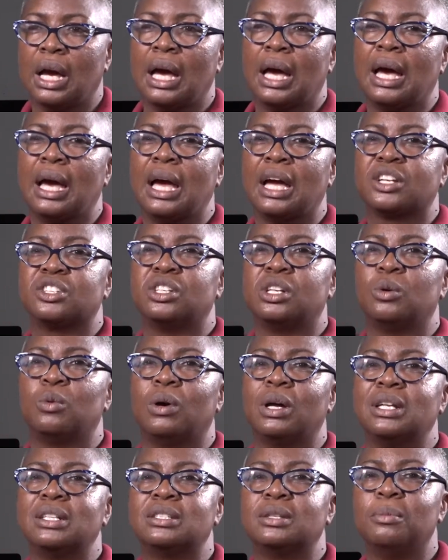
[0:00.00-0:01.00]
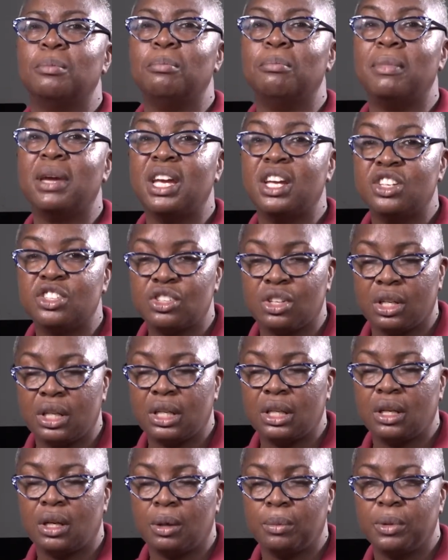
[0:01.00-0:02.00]
I actually wanted to major
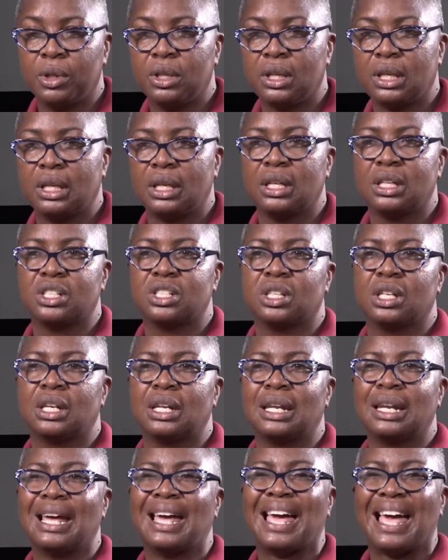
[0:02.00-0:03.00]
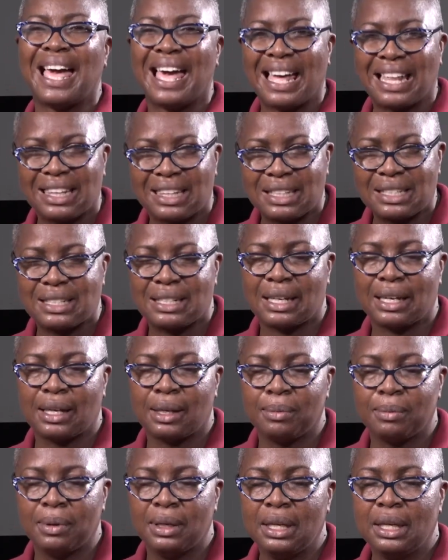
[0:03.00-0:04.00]
in communication, and at the
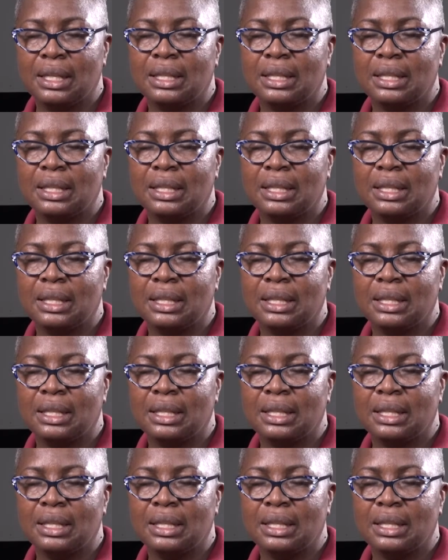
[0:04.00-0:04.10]
time,